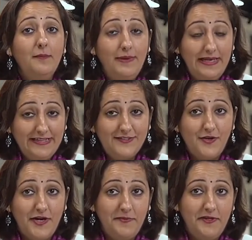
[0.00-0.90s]
please
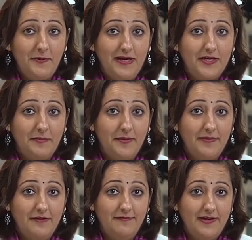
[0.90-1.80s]
join me in welcoming
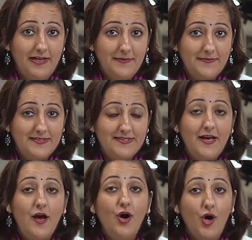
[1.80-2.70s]
Ben Phillips.
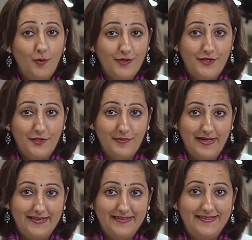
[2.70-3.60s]
Over to you,
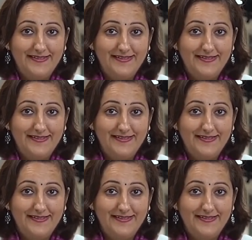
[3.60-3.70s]
Ben.